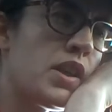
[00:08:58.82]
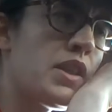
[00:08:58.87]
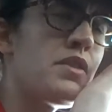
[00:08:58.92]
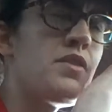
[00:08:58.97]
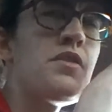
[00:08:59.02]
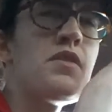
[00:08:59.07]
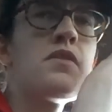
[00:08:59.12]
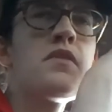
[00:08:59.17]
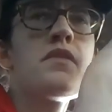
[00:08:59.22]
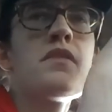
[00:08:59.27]

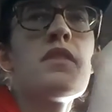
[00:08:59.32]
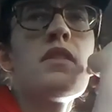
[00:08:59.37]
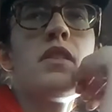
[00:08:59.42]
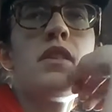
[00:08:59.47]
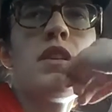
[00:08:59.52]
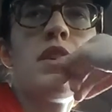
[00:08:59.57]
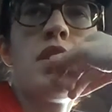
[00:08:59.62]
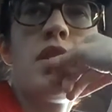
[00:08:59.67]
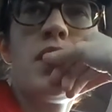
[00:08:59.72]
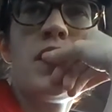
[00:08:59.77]
it's just
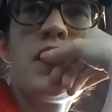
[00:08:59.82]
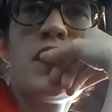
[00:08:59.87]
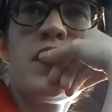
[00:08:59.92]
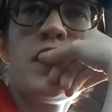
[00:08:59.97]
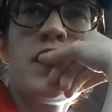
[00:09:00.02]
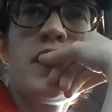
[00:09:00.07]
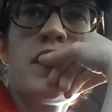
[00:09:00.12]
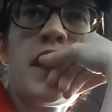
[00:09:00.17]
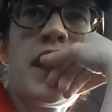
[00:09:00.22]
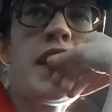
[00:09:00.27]

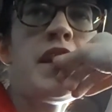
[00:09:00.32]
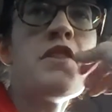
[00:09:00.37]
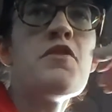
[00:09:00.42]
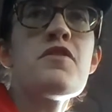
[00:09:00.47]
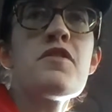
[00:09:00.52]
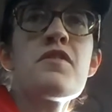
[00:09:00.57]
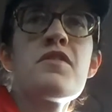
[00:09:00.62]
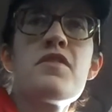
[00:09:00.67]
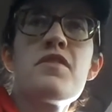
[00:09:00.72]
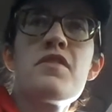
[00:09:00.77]
I
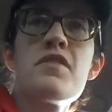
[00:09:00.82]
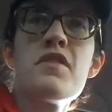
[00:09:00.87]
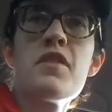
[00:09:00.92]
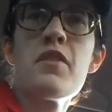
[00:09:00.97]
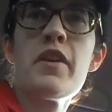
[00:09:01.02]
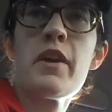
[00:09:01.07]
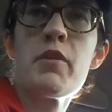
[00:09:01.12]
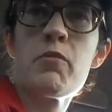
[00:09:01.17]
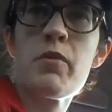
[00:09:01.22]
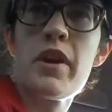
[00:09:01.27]
used to just
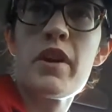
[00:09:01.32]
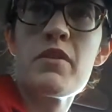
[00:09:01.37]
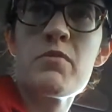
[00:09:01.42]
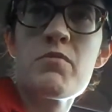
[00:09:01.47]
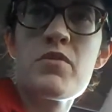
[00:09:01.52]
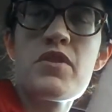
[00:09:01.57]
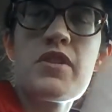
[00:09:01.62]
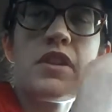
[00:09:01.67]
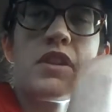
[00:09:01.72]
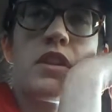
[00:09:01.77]
steal like random
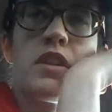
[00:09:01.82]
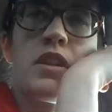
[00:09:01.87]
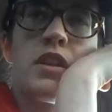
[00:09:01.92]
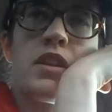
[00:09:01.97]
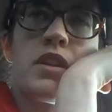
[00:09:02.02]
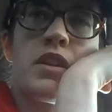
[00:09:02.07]
shit.